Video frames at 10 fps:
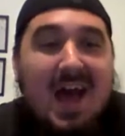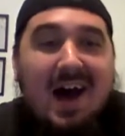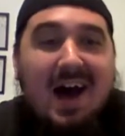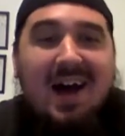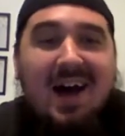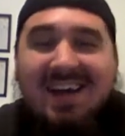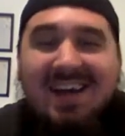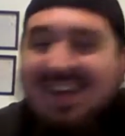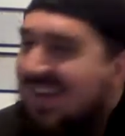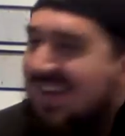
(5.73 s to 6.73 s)
Uh,
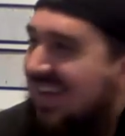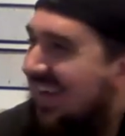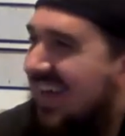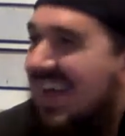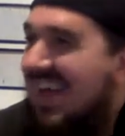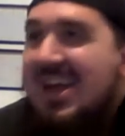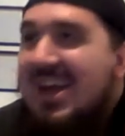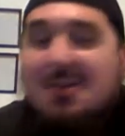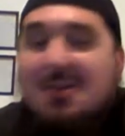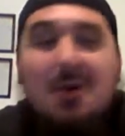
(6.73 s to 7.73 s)

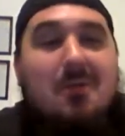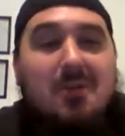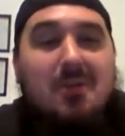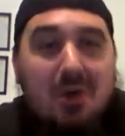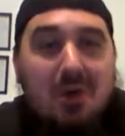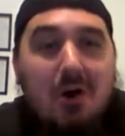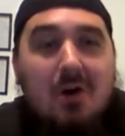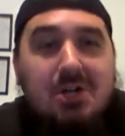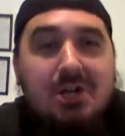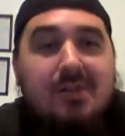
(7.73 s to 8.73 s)
so the
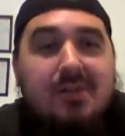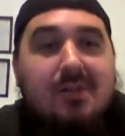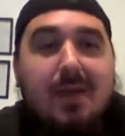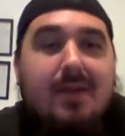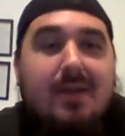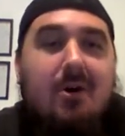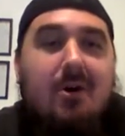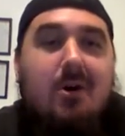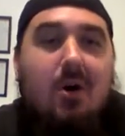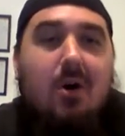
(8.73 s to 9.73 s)
song Jesus Paid It
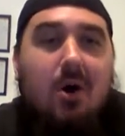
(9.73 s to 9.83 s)
All,